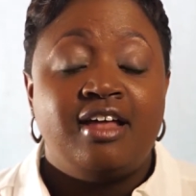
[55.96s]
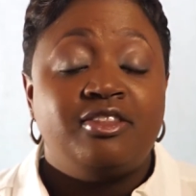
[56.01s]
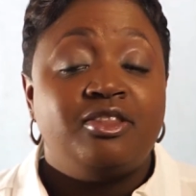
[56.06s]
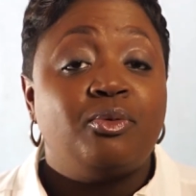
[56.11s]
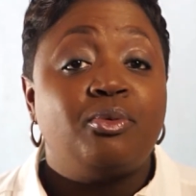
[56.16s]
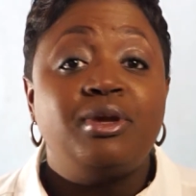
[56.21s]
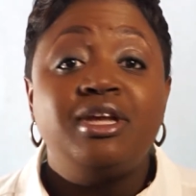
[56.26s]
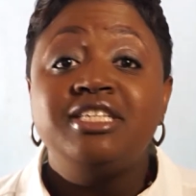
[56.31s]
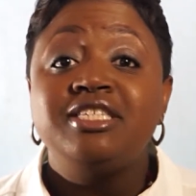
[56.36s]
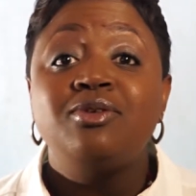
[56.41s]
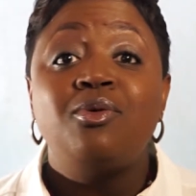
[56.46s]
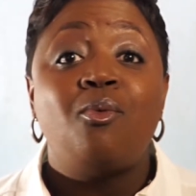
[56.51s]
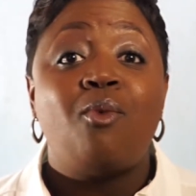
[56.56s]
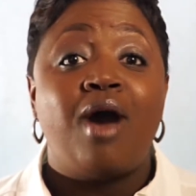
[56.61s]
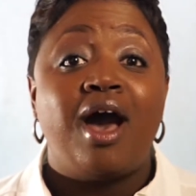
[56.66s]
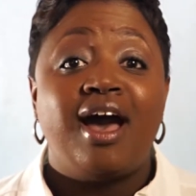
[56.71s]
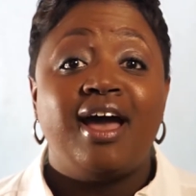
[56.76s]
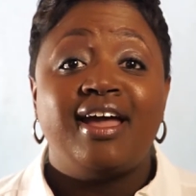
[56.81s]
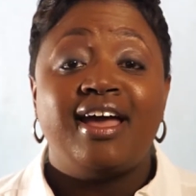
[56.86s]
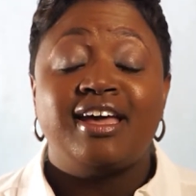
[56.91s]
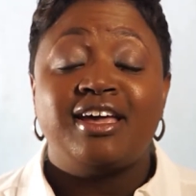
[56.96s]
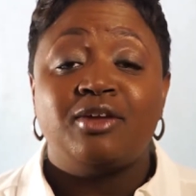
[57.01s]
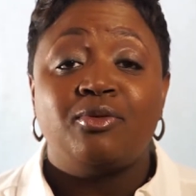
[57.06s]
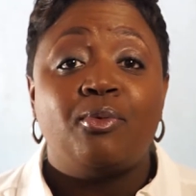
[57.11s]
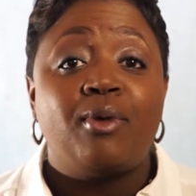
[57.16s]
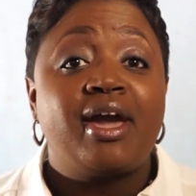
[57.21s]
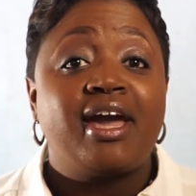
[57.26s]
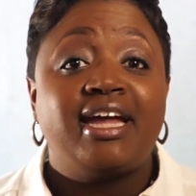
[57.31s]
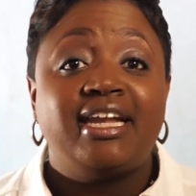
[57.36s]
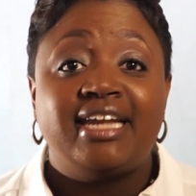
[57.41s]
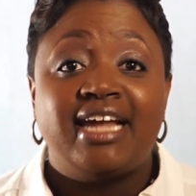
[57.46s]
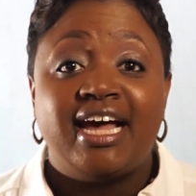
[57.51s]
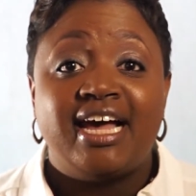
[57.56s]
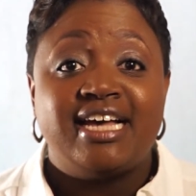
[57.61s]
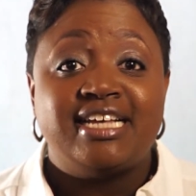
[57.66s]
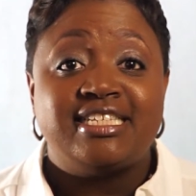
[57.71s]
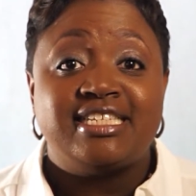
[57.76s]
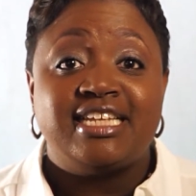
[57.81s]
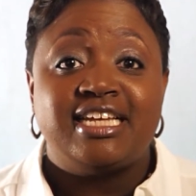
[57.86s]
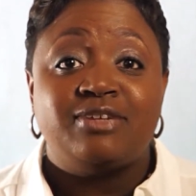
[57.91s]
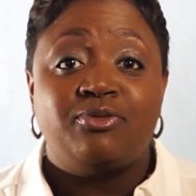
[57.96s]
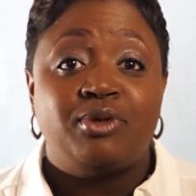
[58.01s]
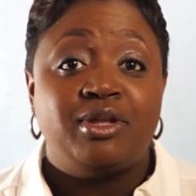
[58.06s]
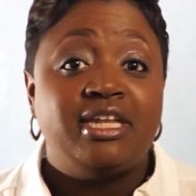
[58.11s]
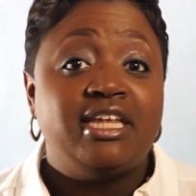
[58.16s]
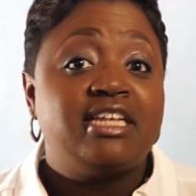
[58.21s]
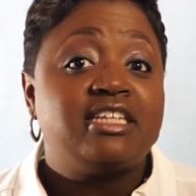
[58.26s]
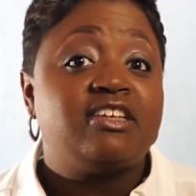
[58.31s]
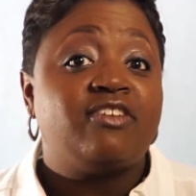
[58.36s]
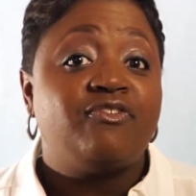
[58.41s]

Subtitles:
The reason why I could recognize that we needed